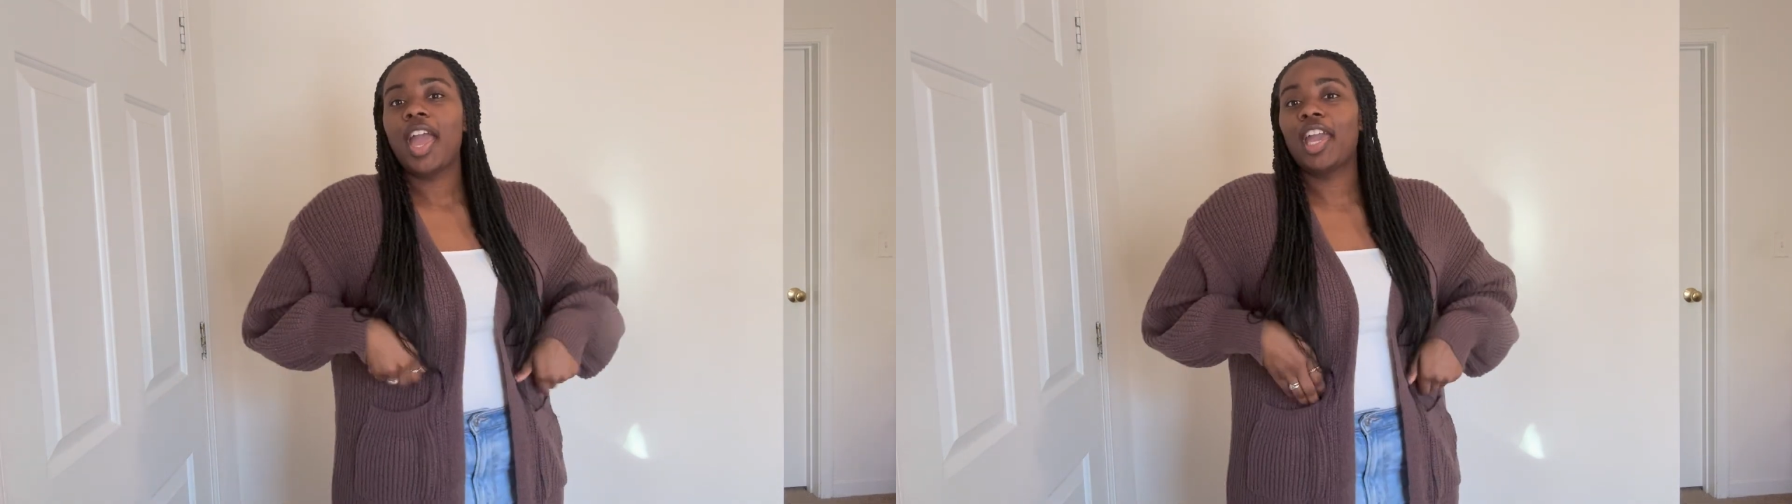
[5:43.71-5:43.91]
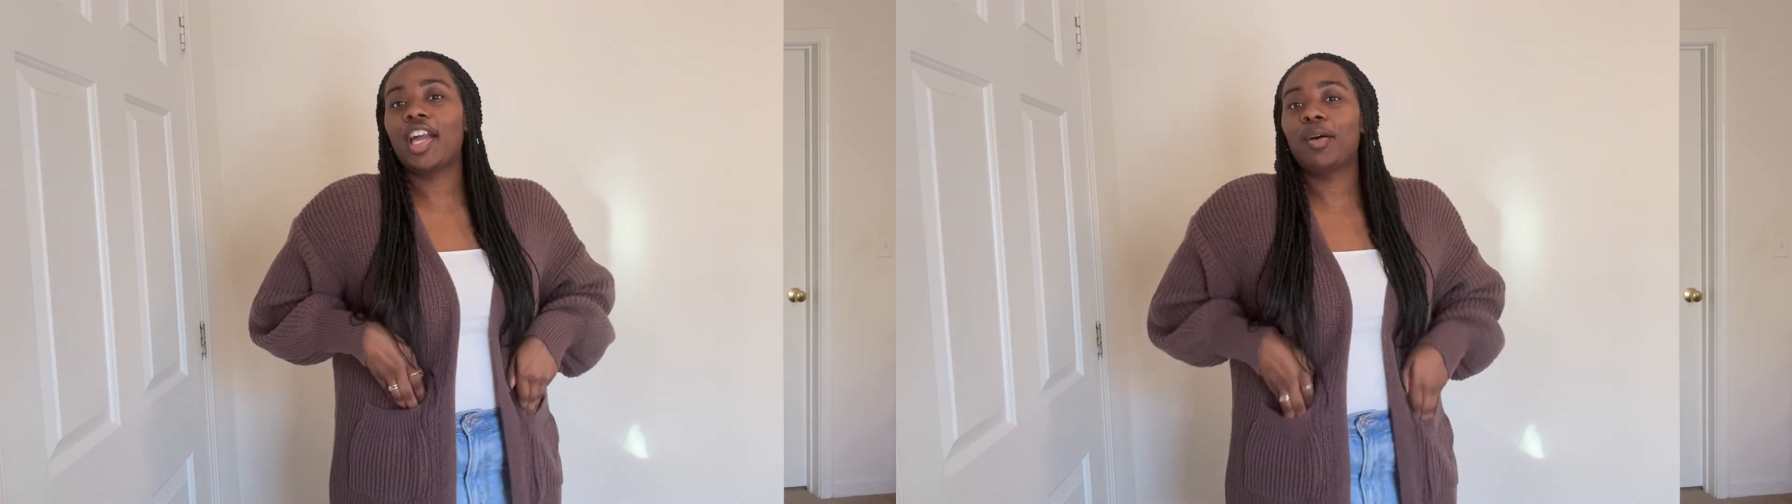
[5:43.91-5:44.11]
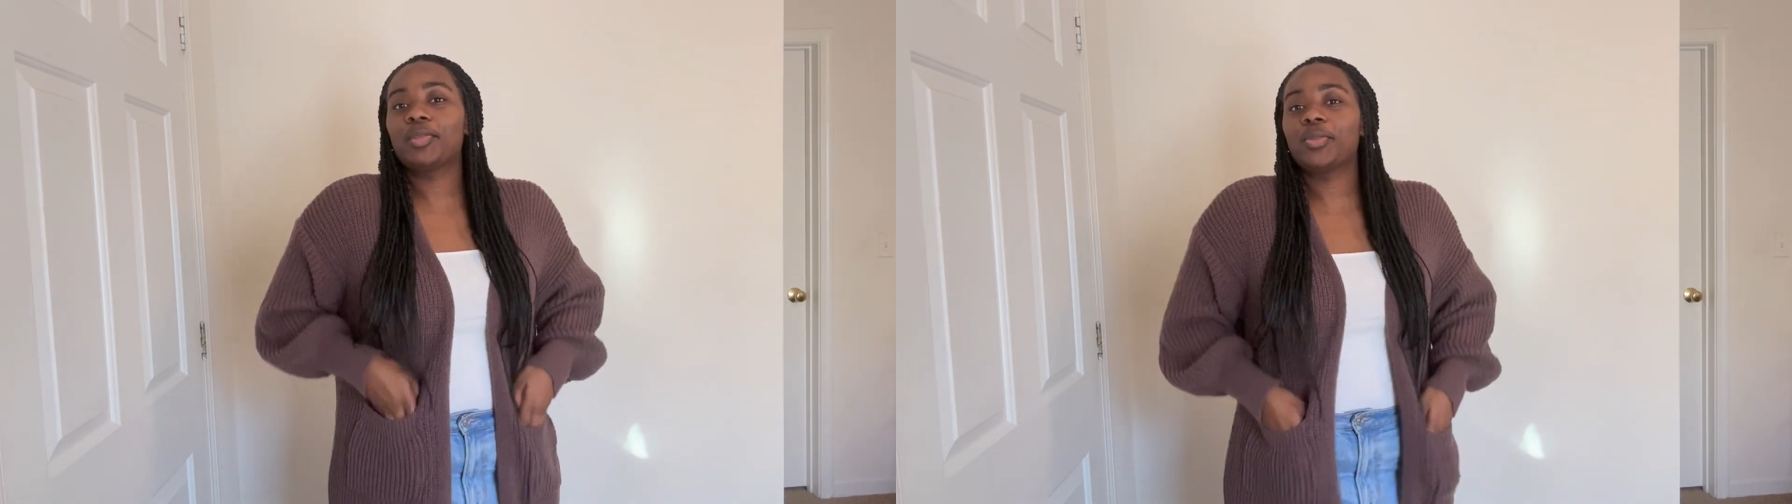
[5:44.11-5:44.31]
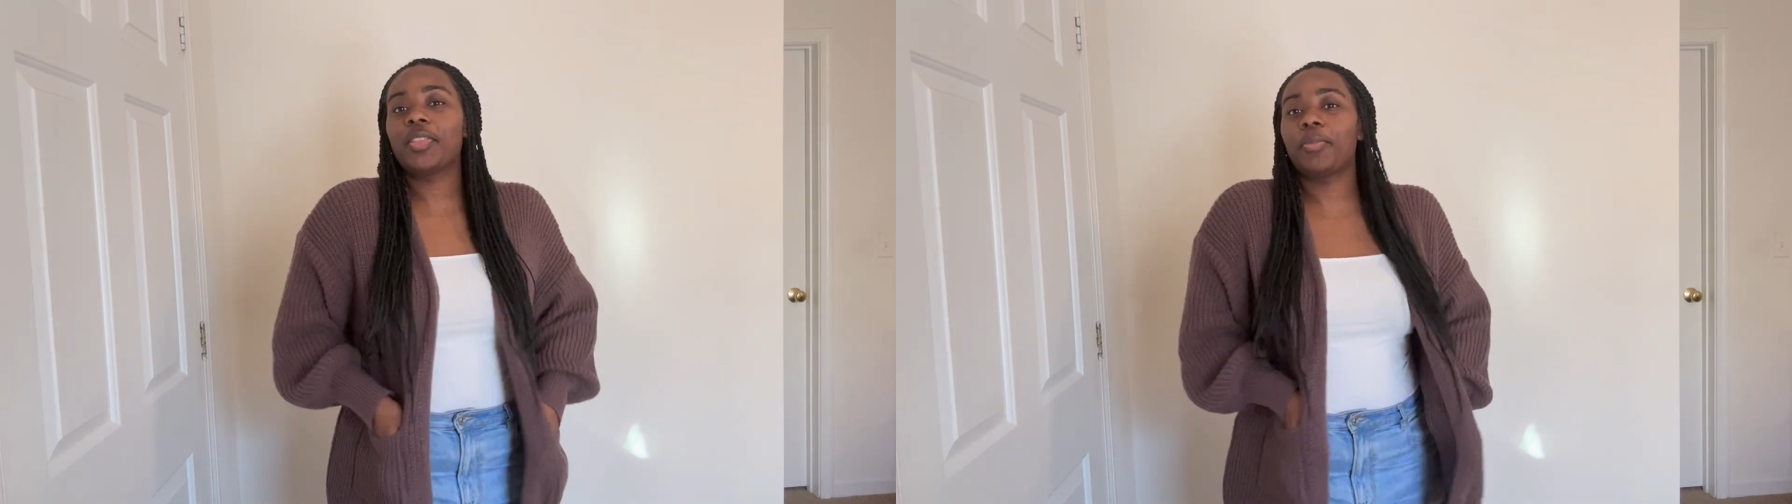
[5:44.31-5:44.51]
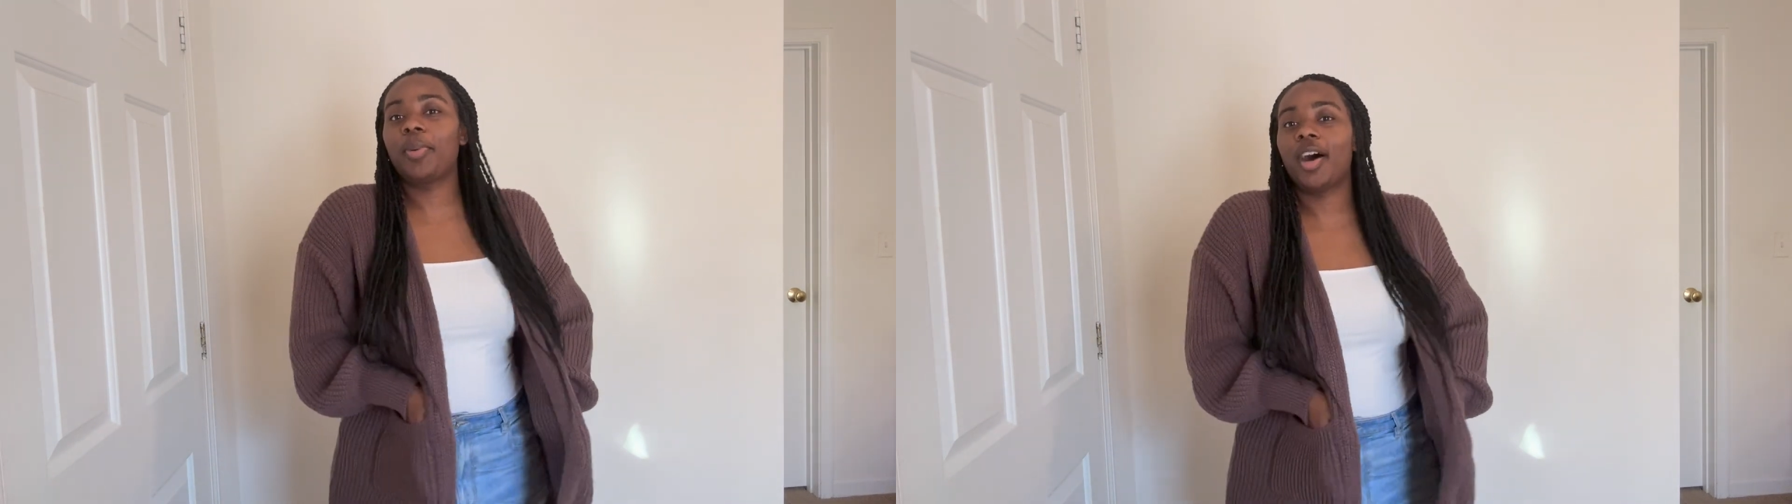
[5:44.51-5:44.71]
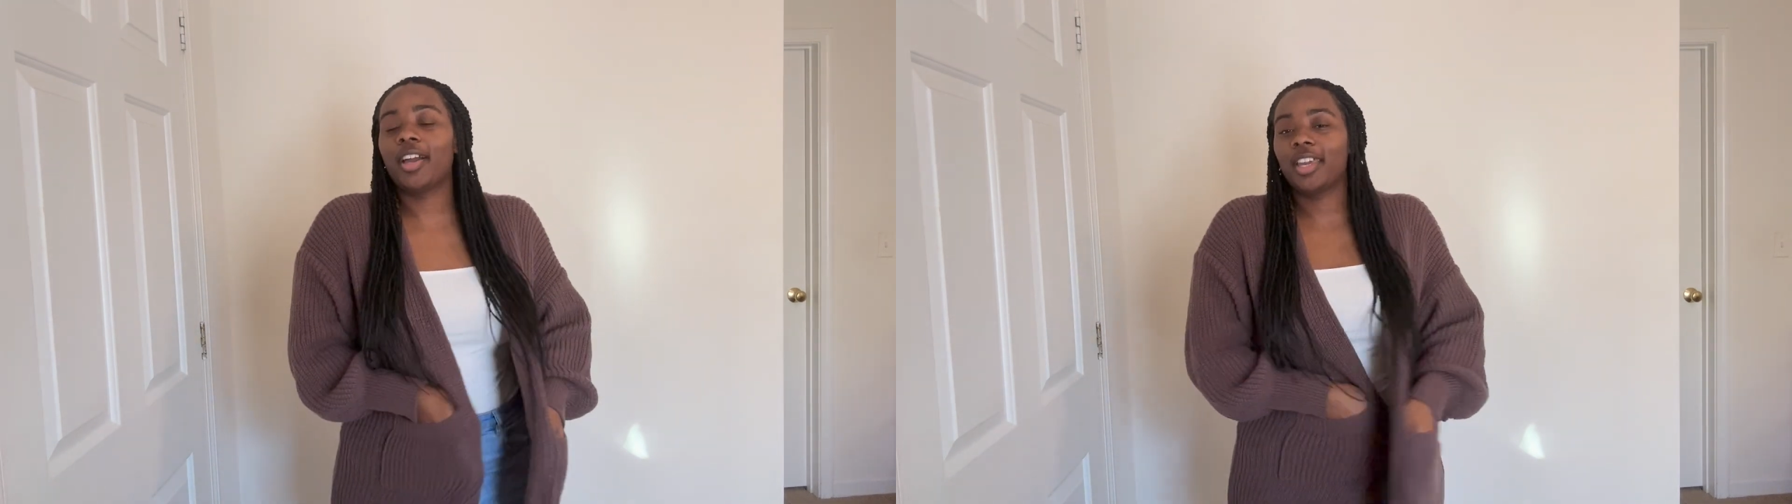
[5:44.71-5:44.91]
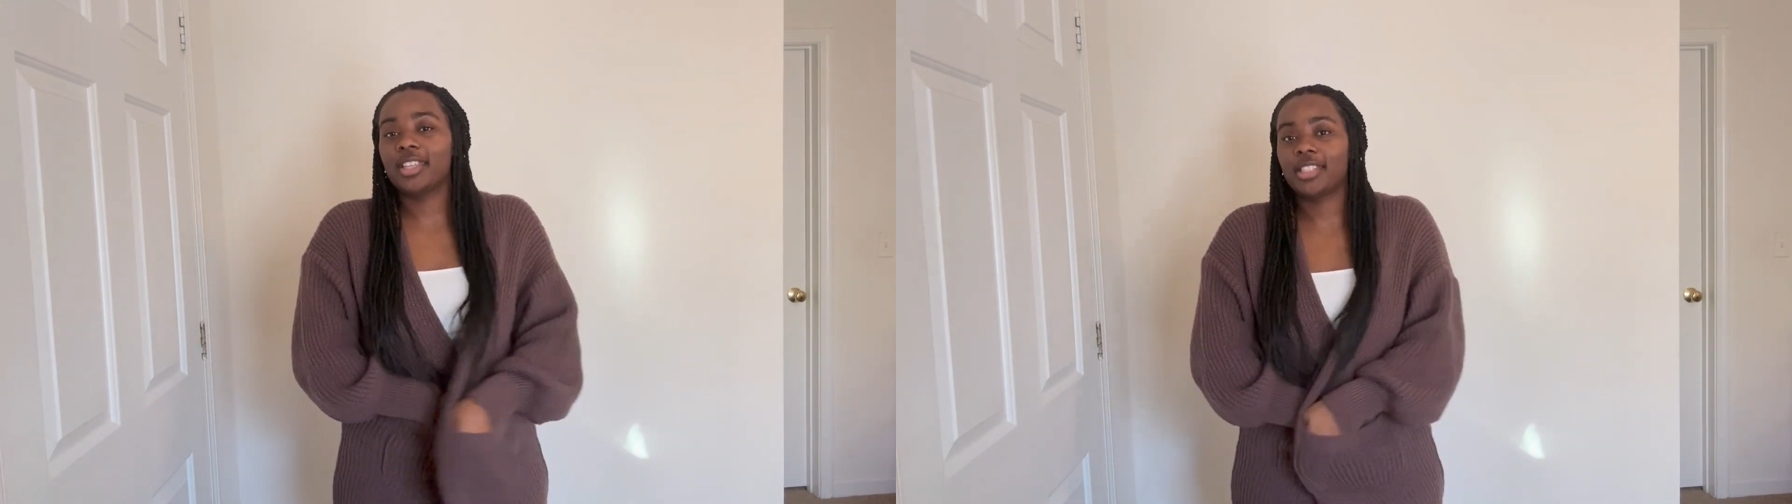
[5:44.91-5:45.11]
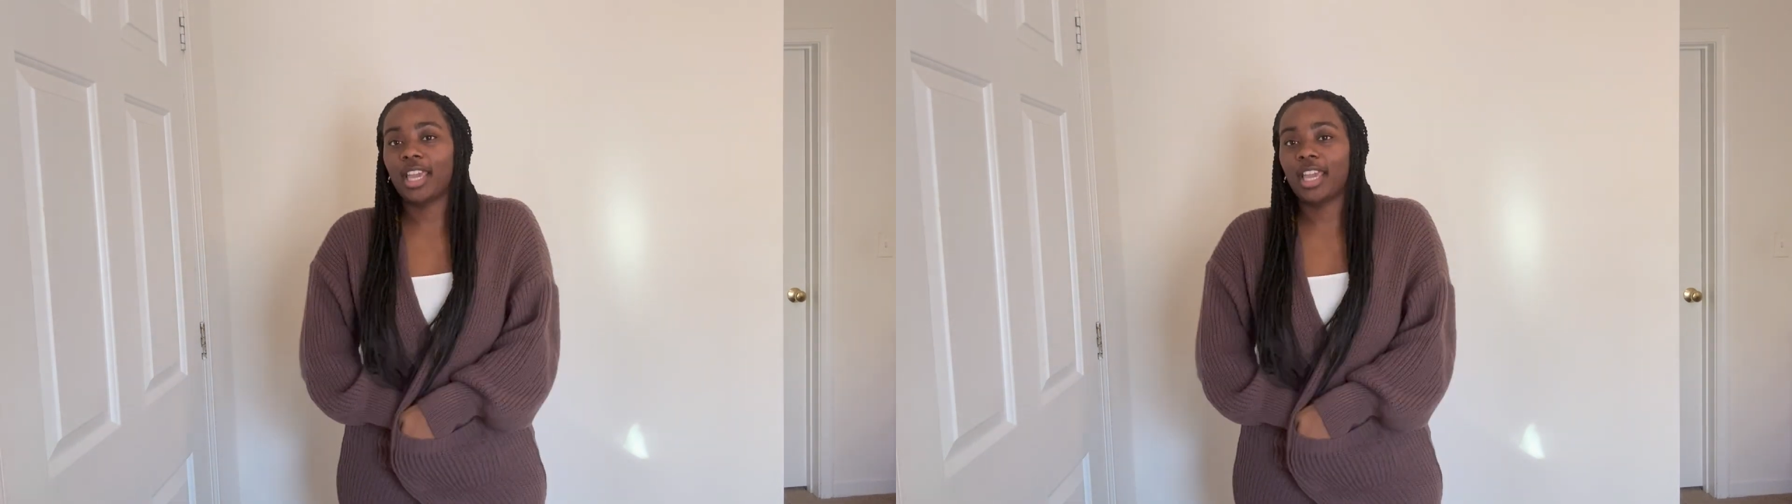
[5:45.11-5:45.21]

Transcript: It comes with pockets